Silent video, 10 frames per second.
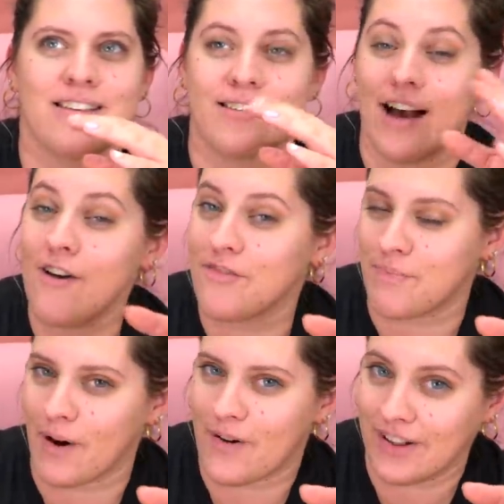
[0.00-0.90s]

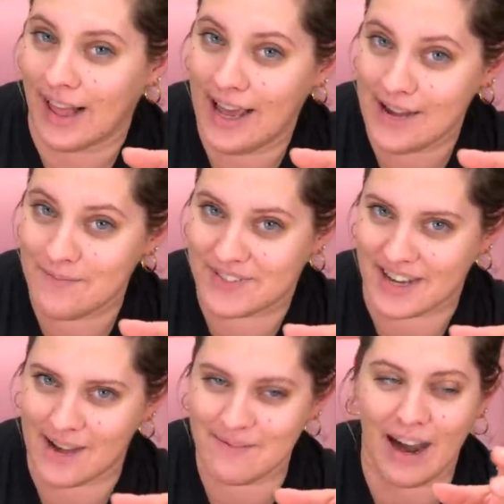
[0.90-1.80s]
self-proclaimed,
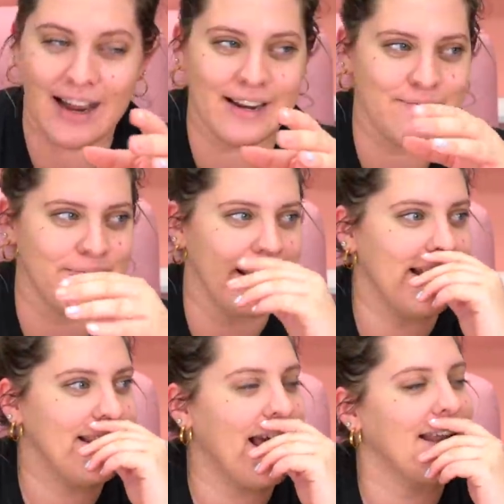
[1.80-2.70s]
I might
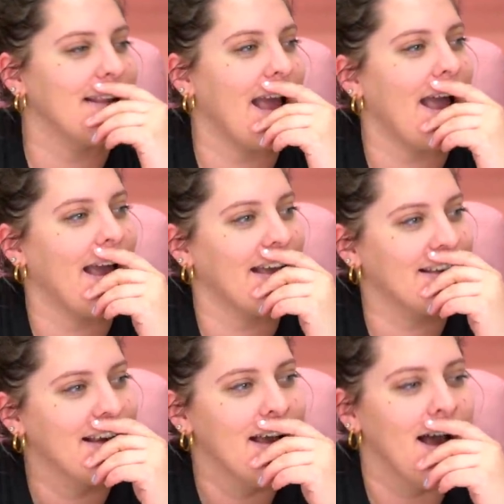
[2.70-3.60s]
admit and
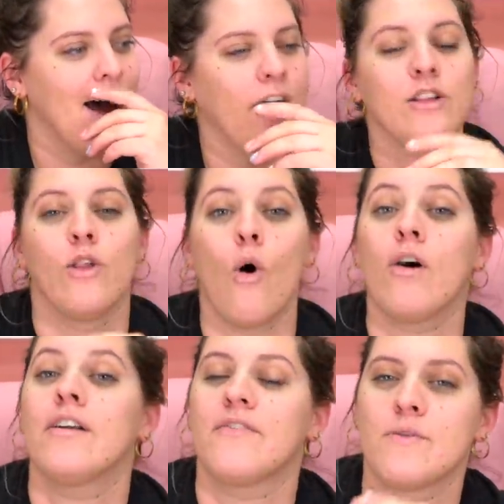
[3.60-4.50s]
add, uh,
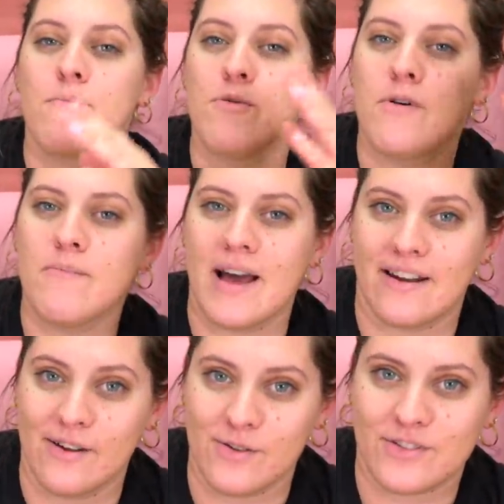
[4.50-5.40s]
Lord of the Moo Moo
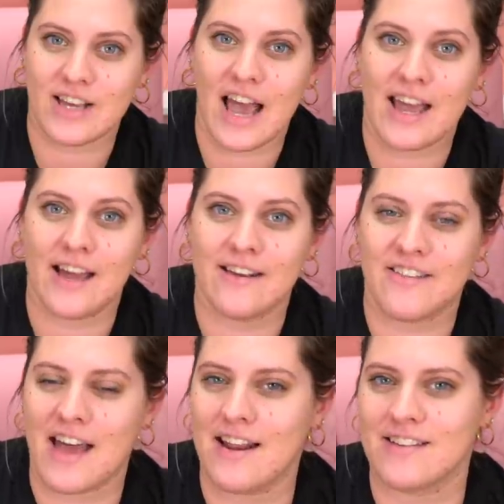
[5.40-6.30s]
Meadows, and
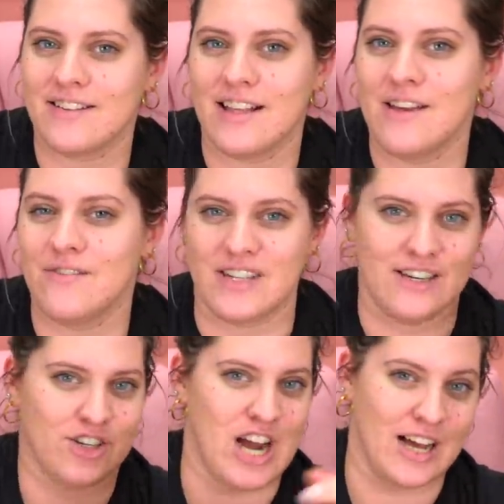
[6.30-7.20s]
that has lived
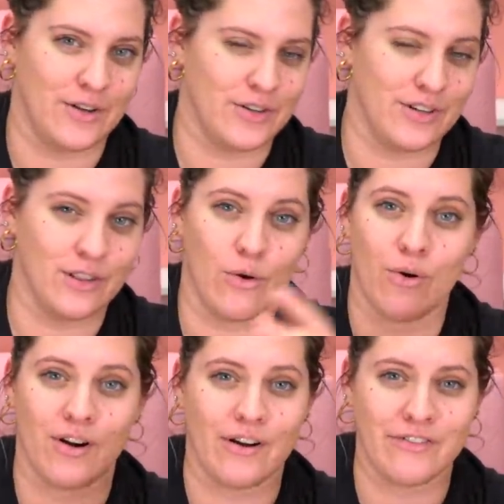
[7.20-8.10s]
in childhood
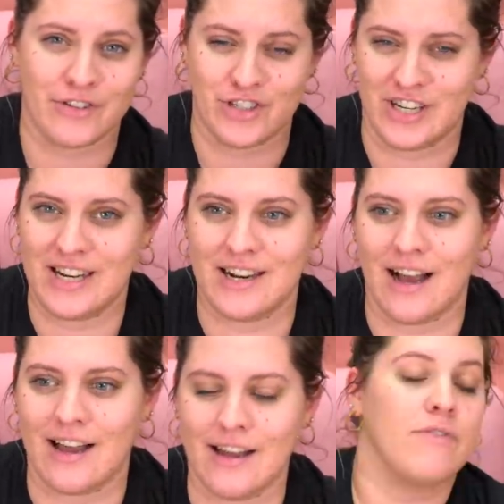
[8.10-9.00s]
lore for she and
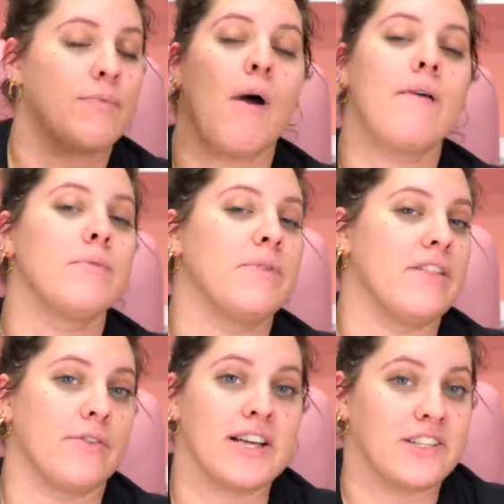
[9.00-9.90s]
I for probably
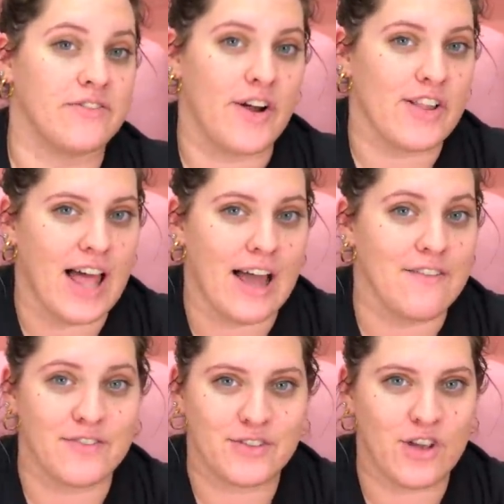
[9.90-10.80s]
the rest of our
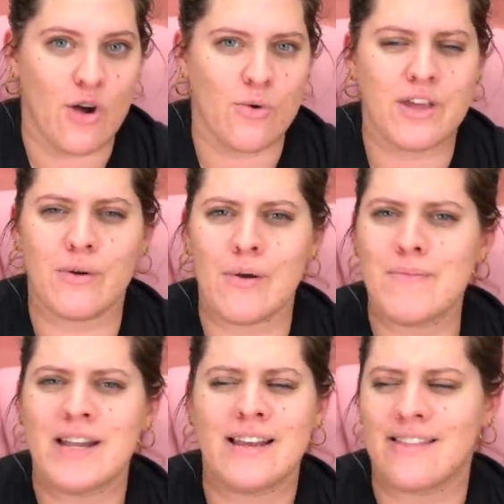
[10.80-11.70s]
life. So there are
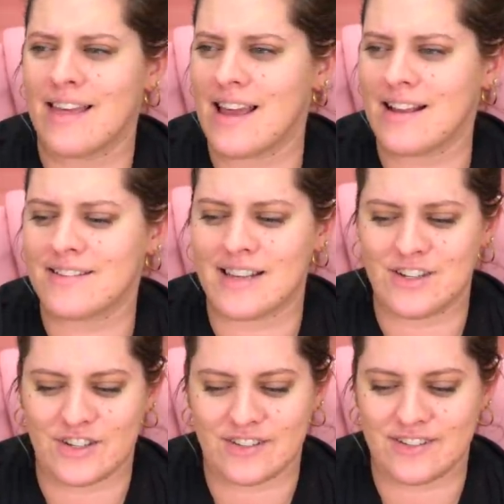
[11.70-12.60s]
many things that
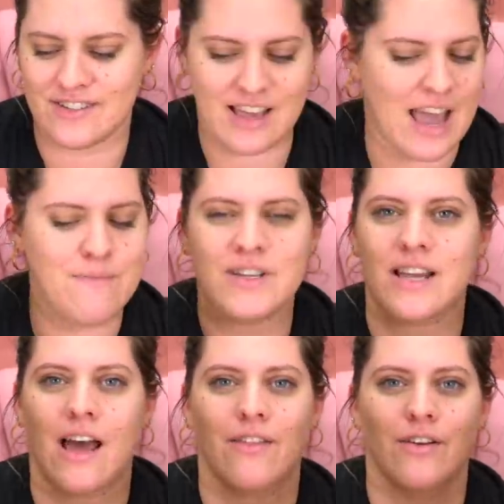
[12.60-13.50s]
just came
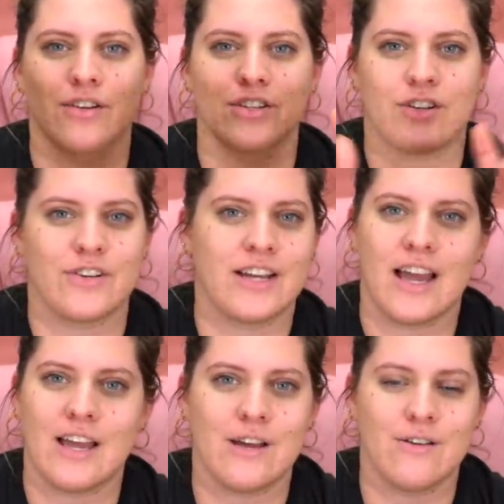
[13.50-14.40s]
together to
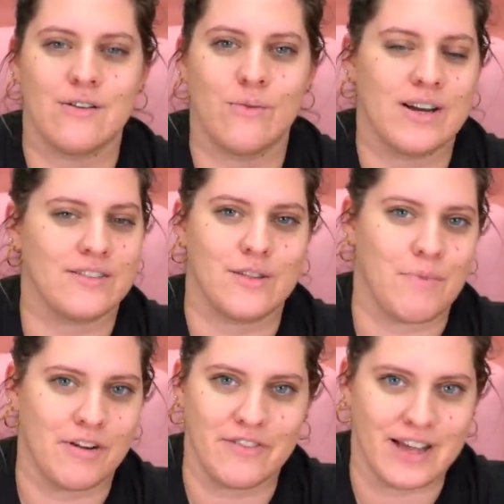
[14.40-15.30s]
create what is the
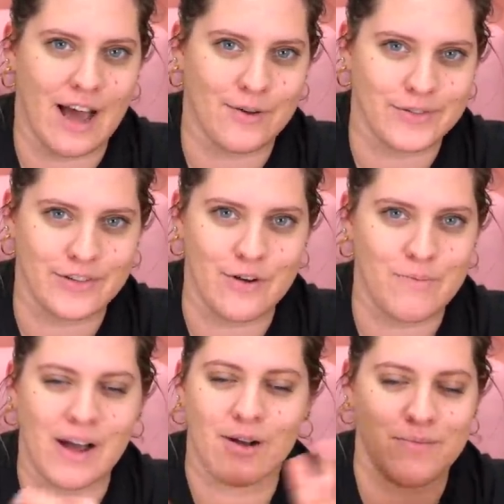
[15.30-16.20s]
perfect cow soap.
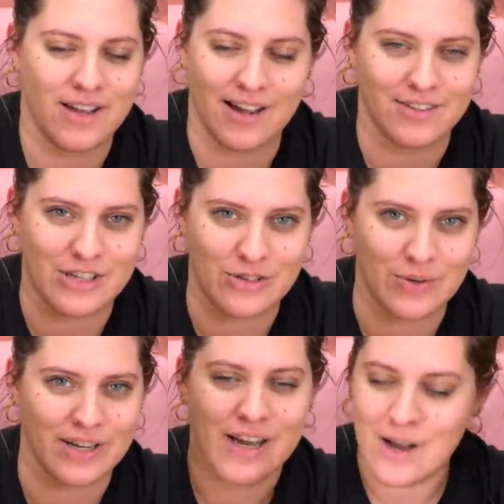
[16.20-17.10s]
I hope you guys
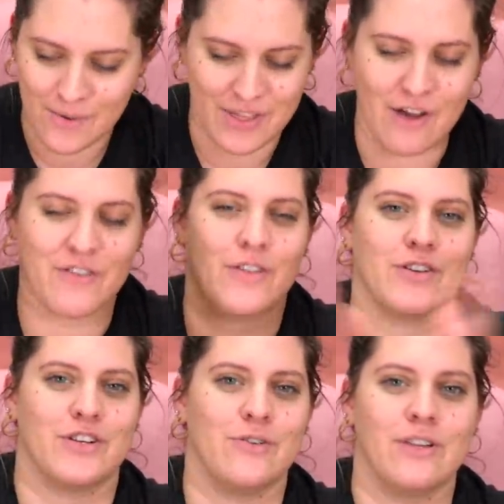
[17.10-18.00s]
enjoy. Without further
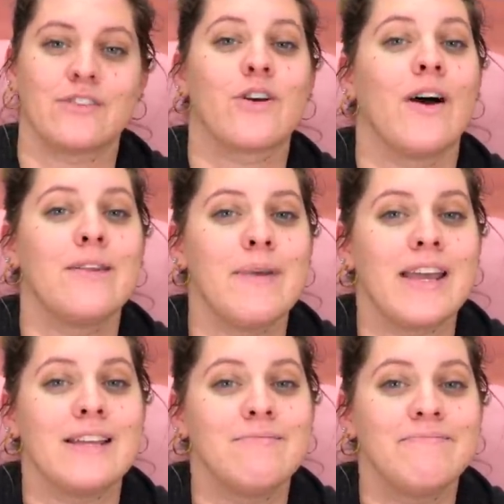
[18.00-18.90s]
ado, let's go ahead and make it.